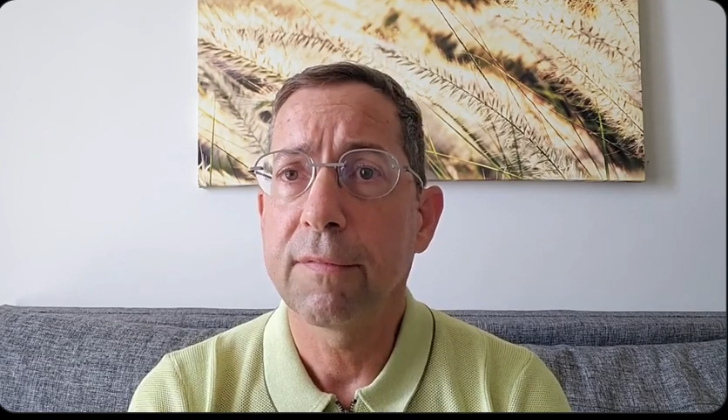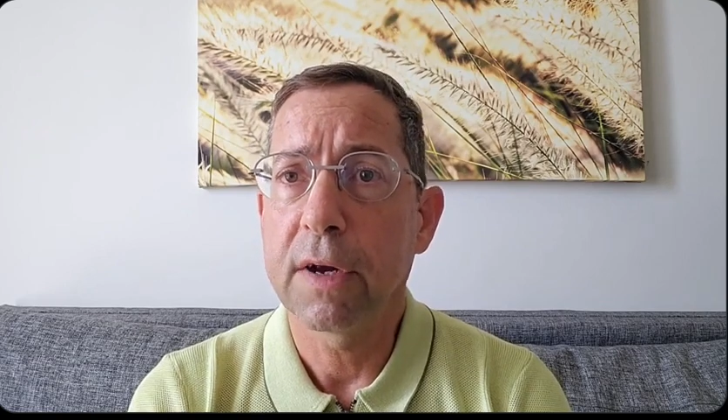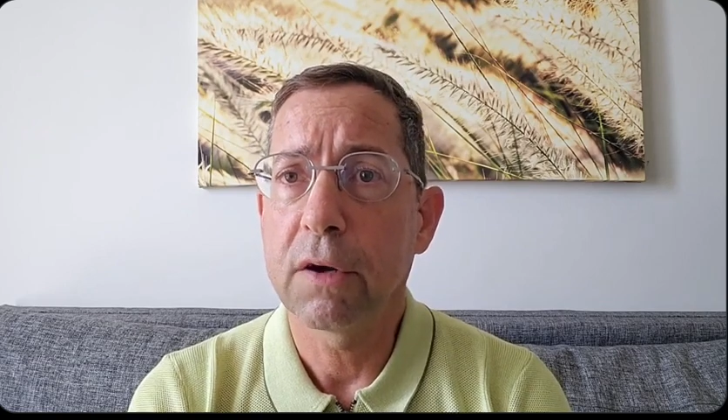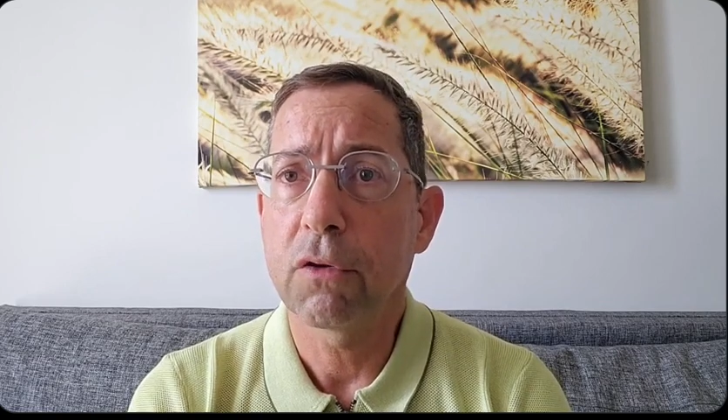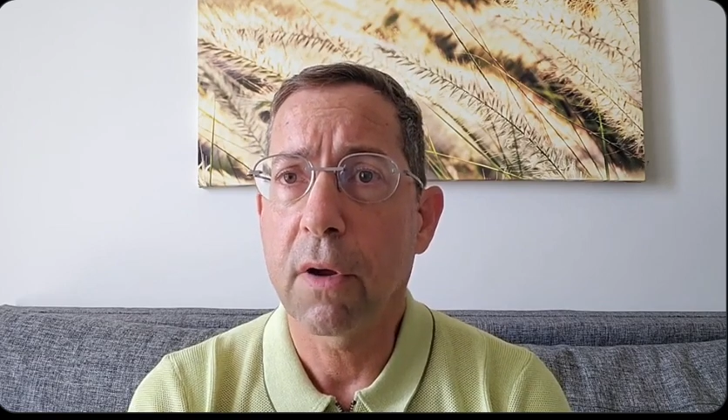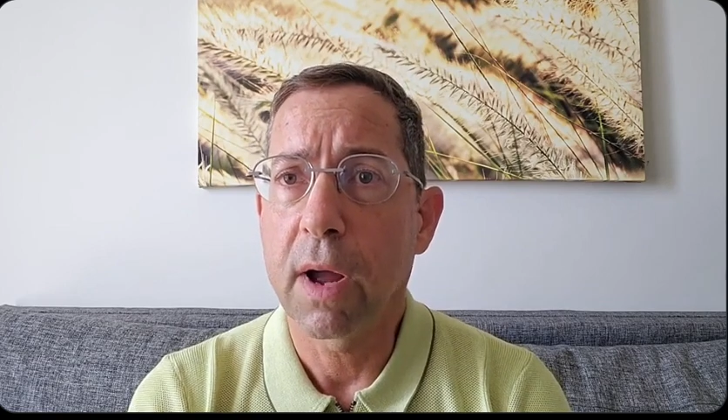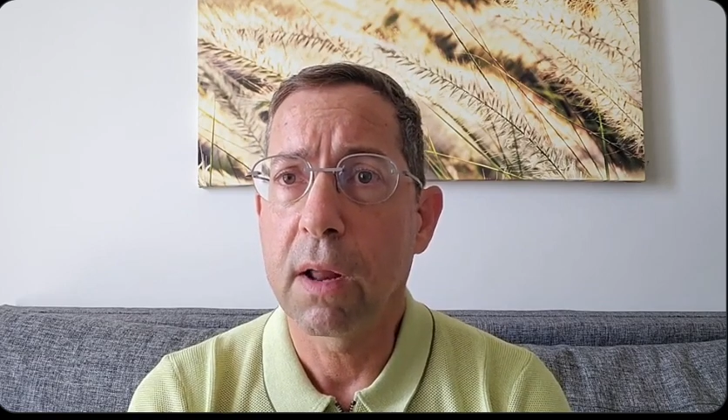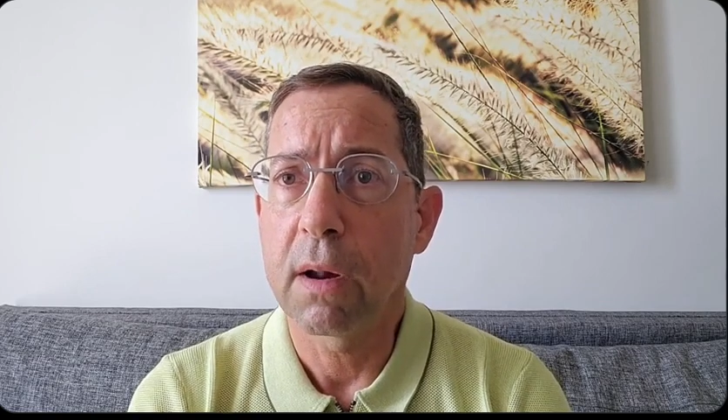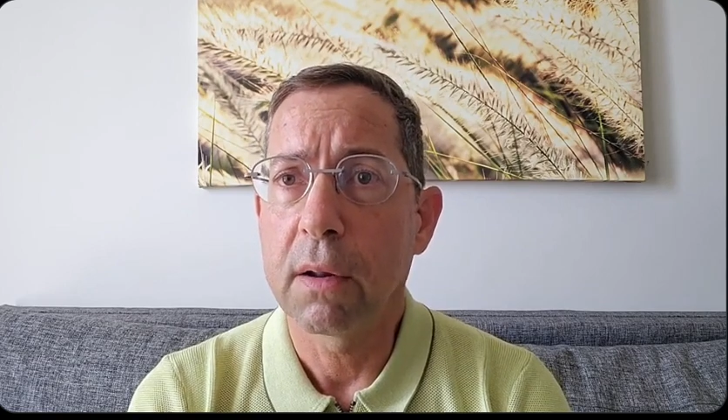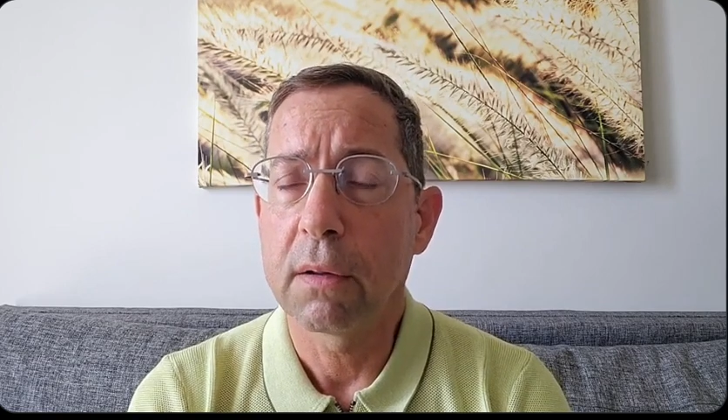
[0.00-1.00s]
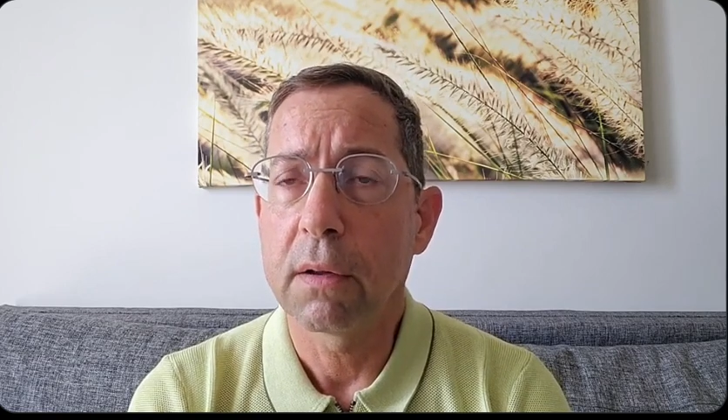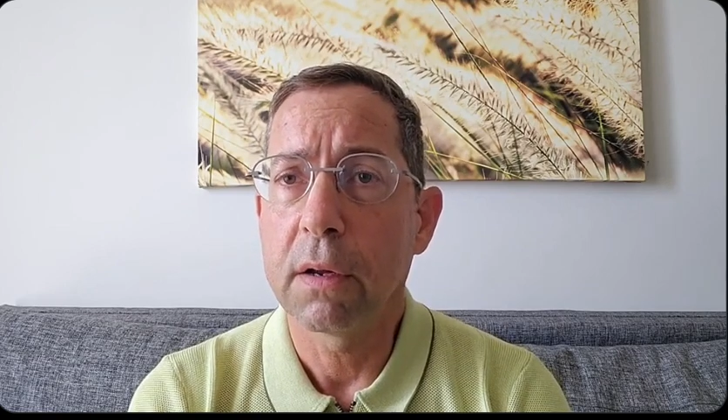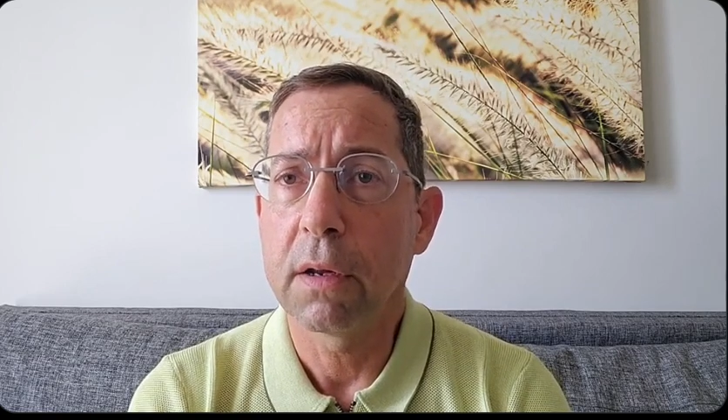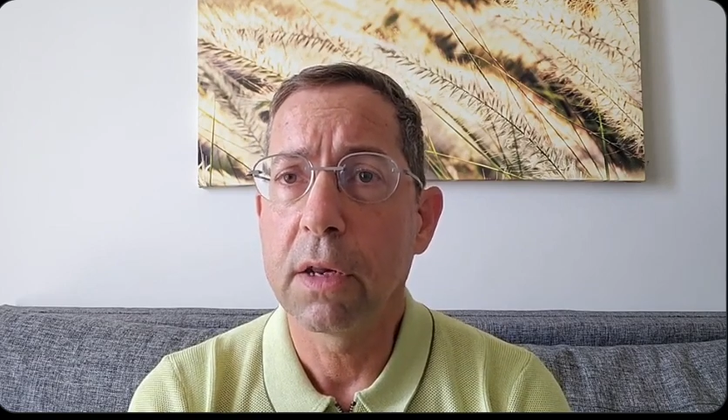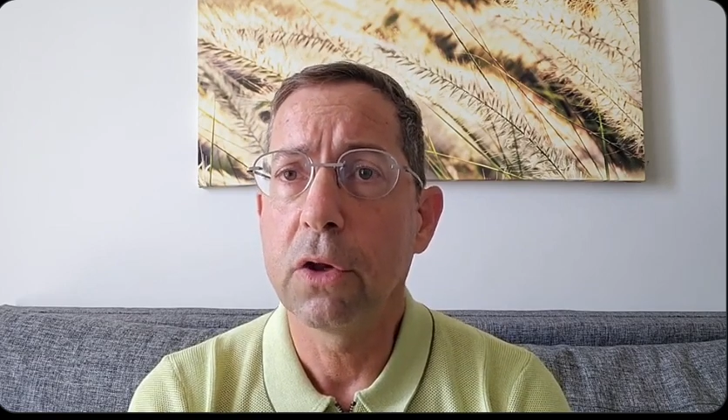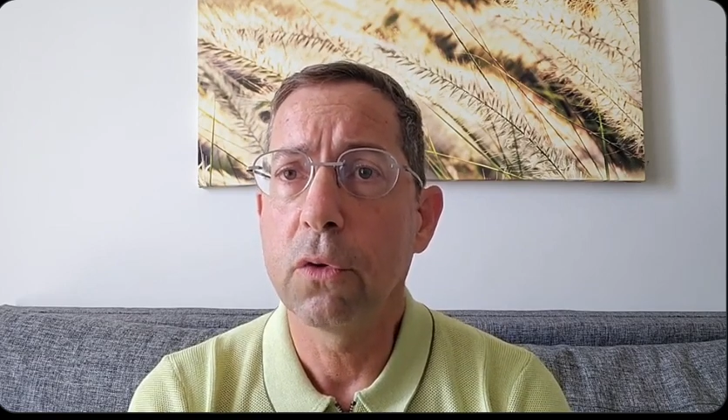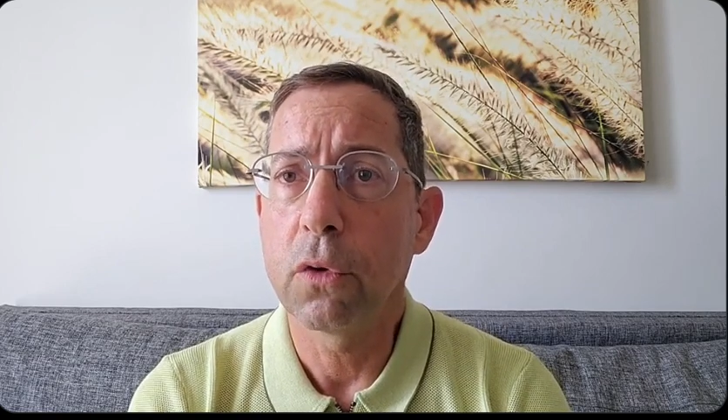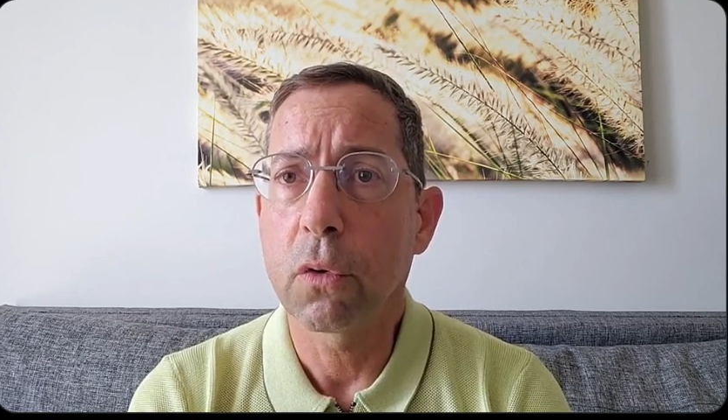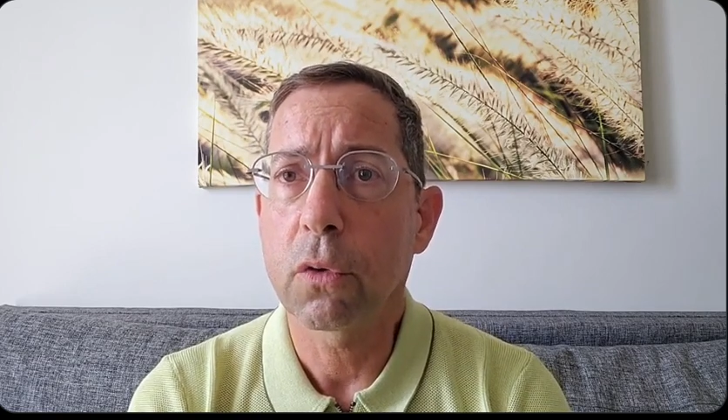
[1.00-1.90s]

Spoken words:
fair trial in a New